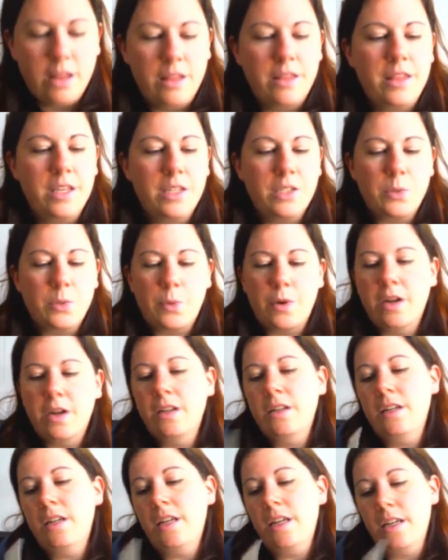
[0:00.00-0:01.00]
This
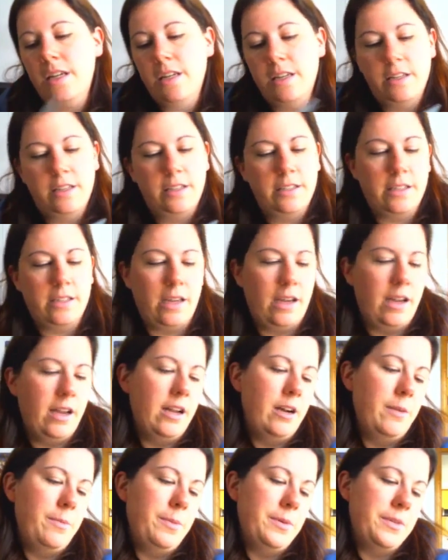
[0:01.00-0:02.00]
one is
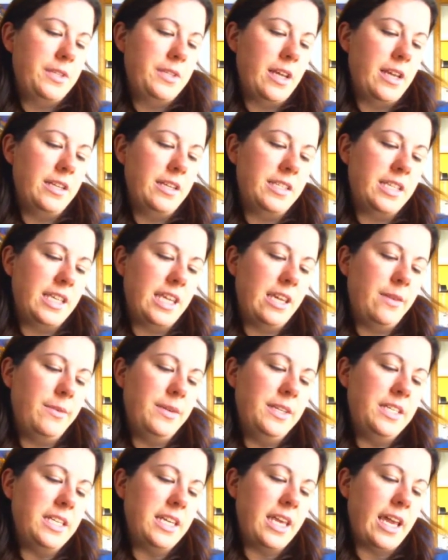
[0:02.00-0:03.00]
100% is the
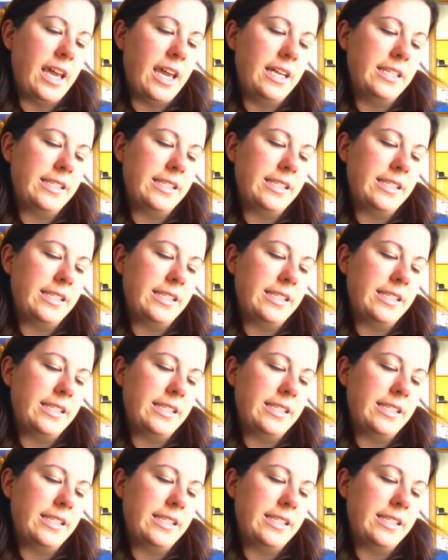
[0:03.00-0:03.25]
Kiwi DK.